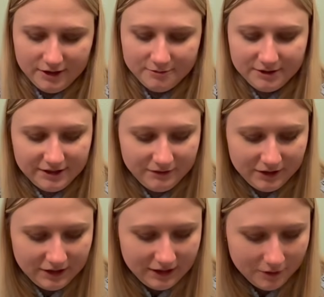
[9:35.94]

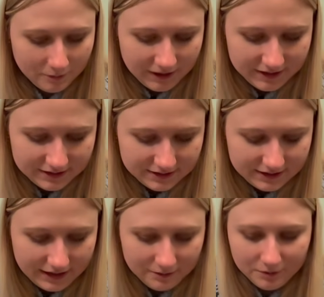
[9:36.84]
Specifically, the ones
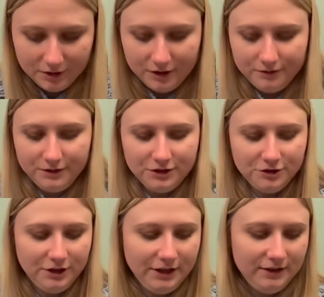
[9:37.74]
that were
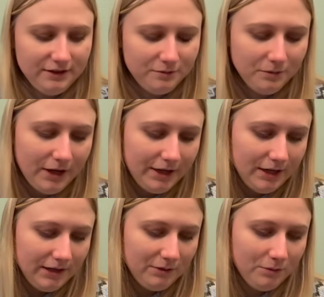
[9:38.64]
featured in this run
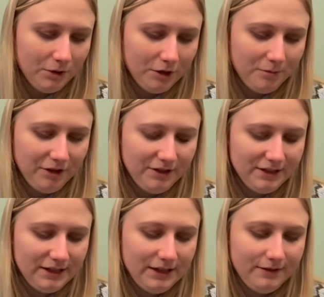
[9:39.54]
were
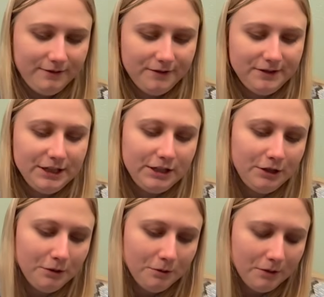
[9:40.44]
built in
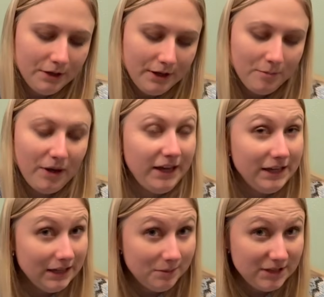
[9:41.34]
52 by
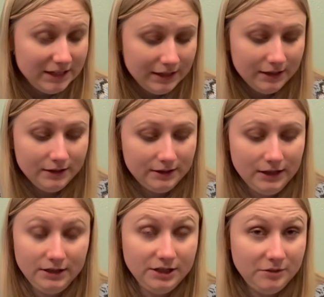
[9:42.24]
EMD,
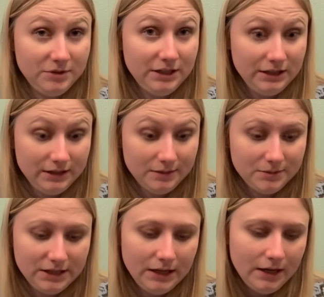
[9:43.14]
not GMD,
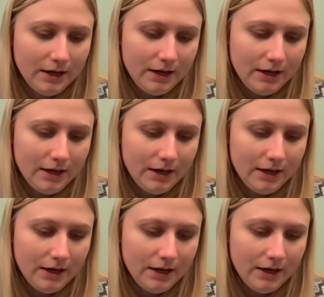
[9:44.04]
EMD.